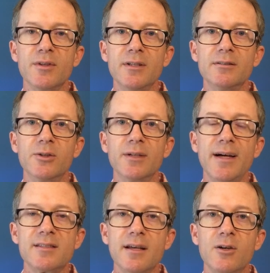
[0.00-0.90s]
the little
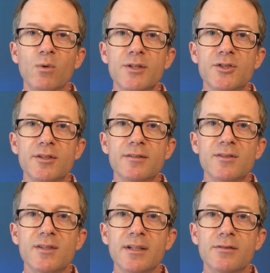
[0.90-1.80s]
essay
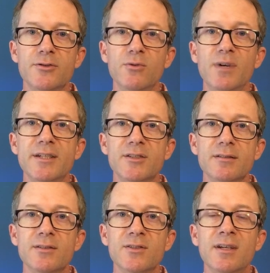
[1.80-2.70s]
questions and the
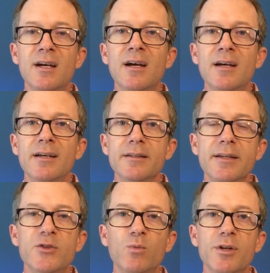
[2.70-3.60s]
directions. And
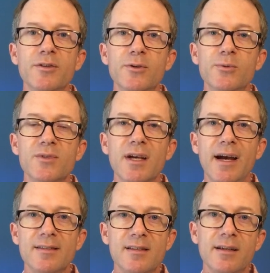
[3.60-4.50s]
each one of those
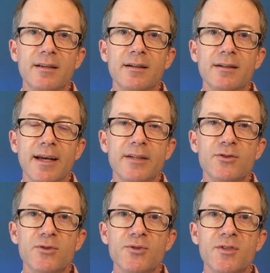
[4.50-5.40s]
essay
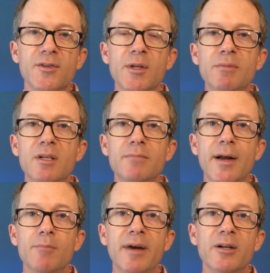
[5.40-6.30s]
answers is going to be
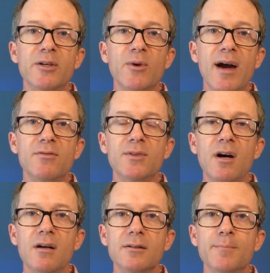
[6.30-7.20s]
about a paragraph
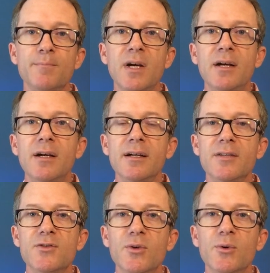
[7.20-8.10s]
long.
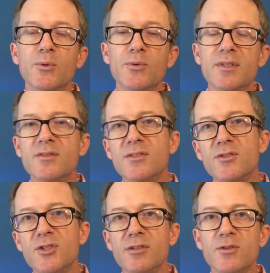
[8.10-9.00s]
And so this
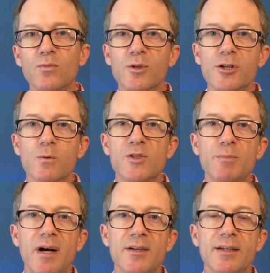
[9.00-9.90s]
is just where you're
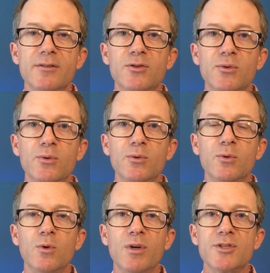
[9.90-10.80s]
responding
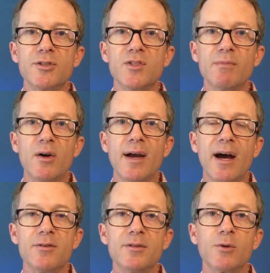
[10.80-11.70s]
to questions about
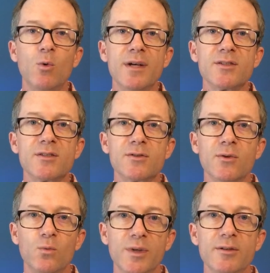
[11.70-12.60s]
how the quests
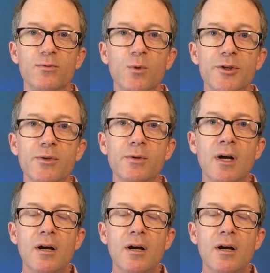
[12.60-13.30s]
went for you,